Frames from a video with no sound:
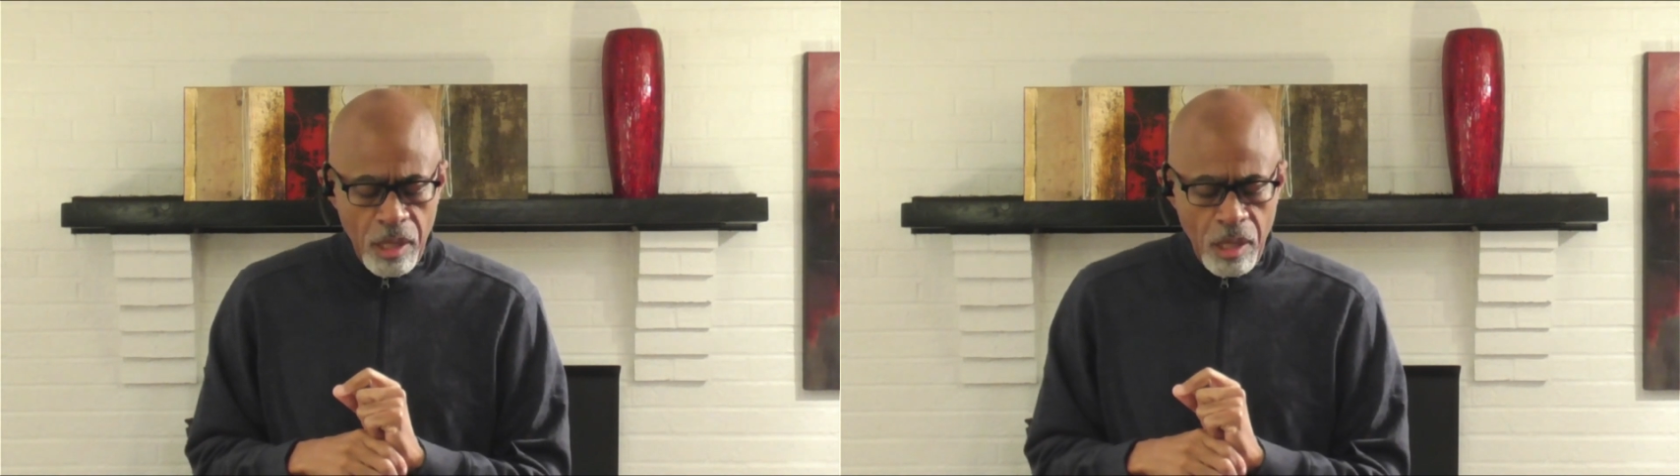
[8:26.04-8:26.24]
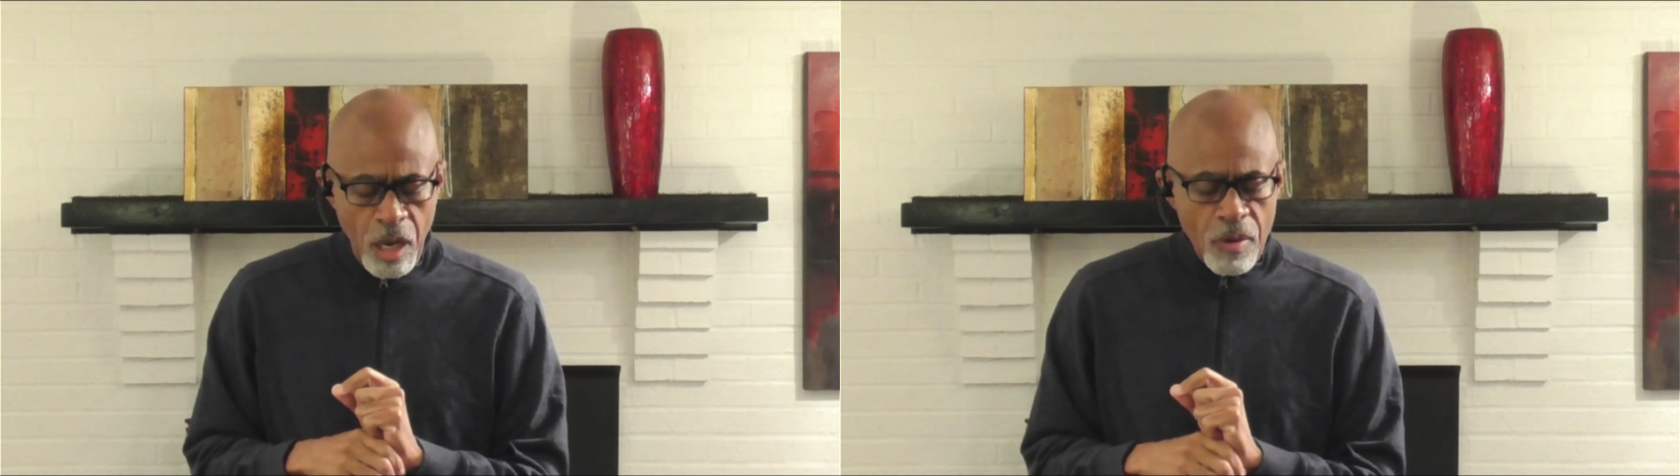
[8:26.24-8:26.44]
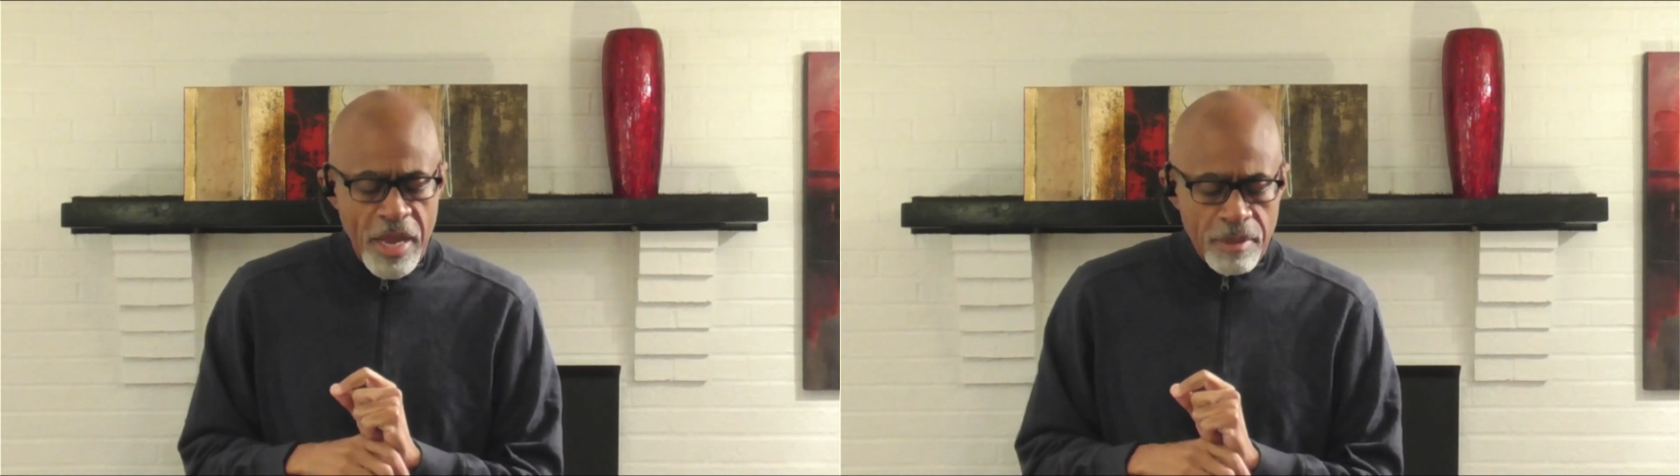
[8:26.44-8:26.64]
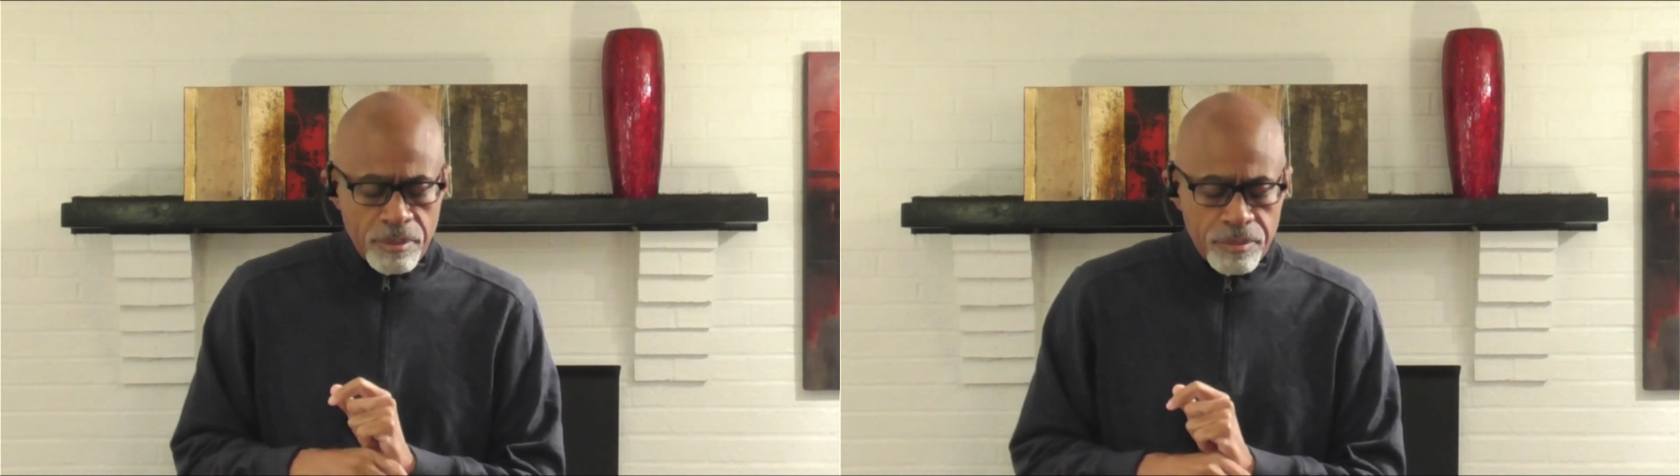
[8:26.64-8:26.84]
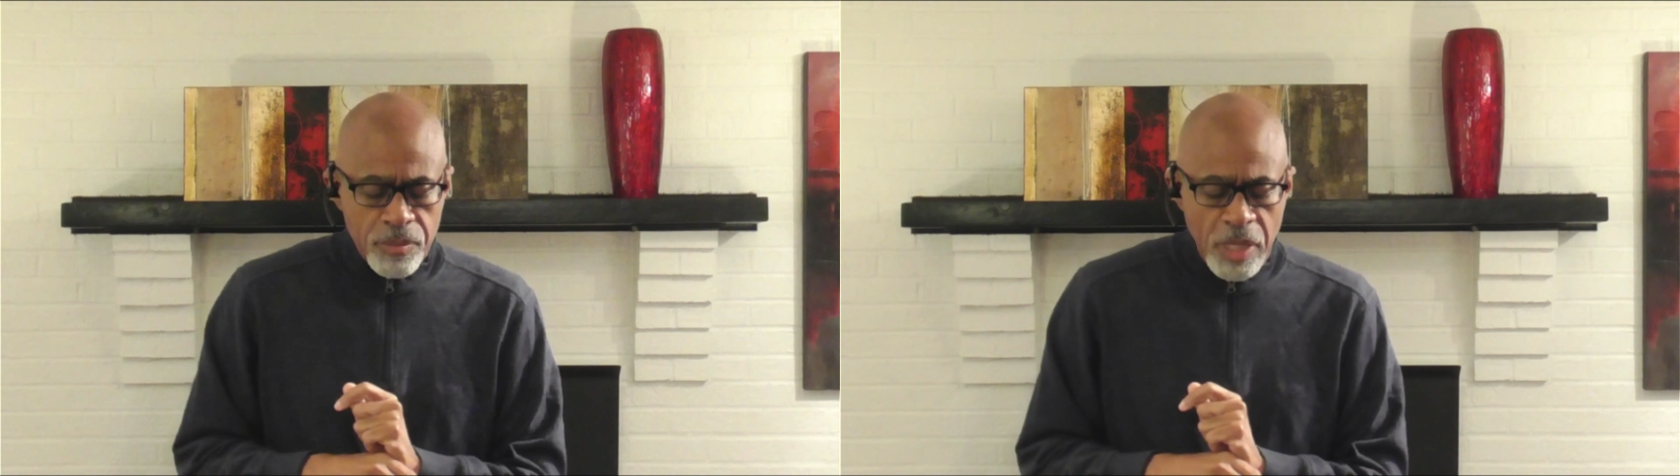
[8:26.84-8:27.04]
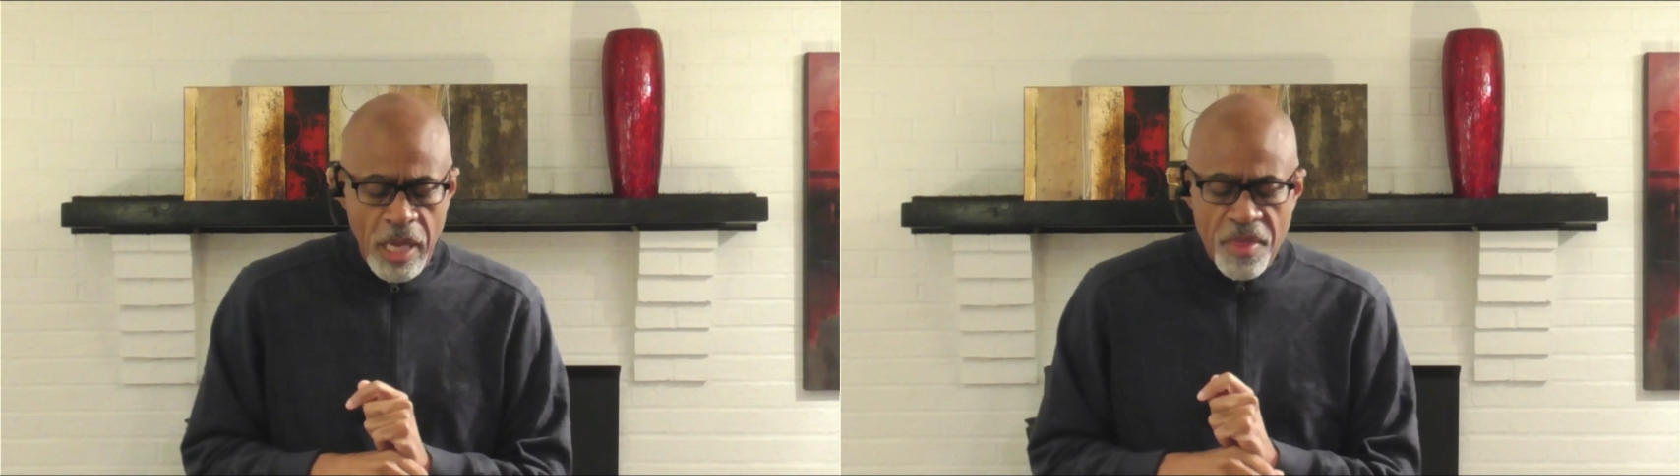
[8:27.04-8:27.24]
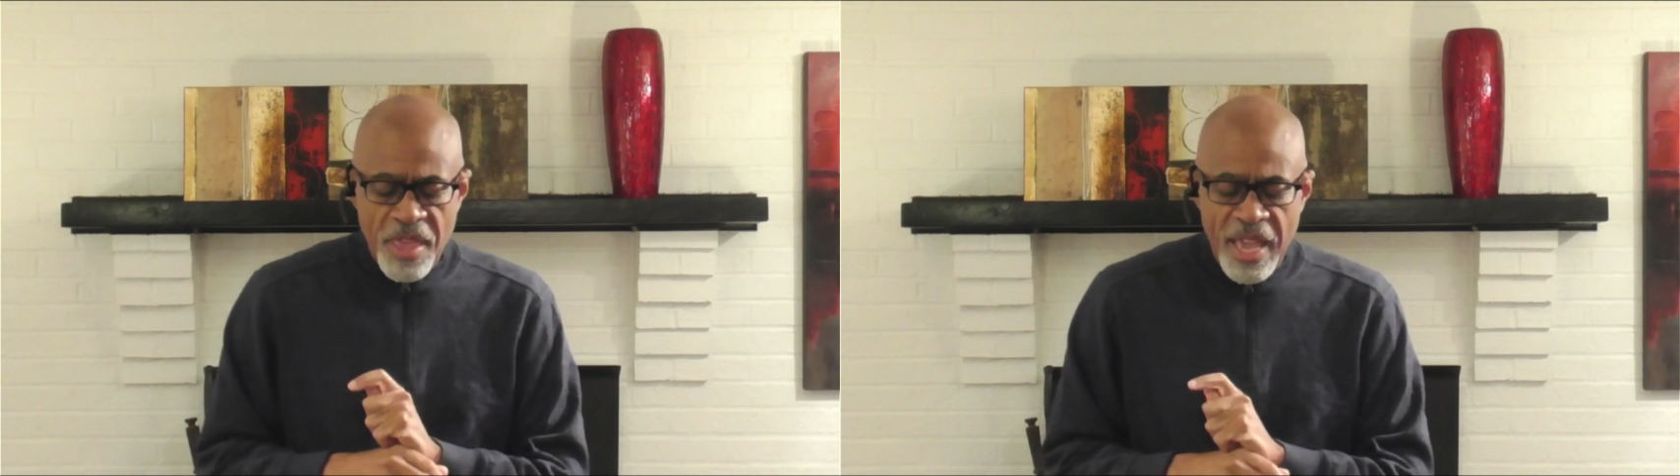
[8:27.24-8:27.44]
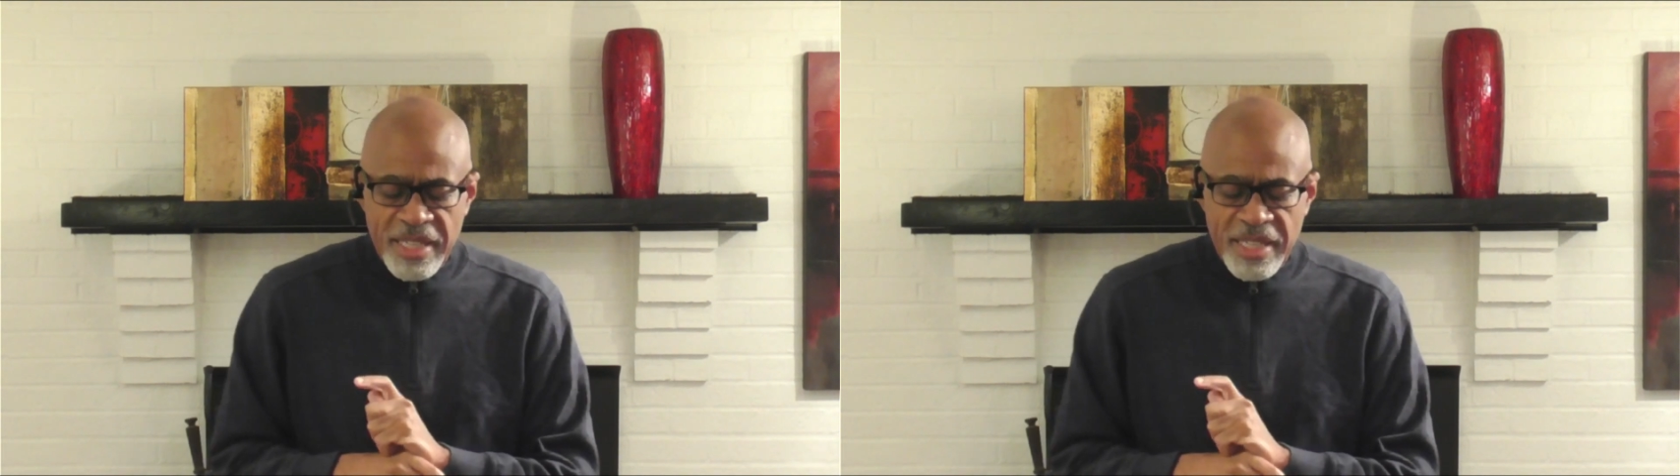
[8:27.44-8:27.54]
All right. That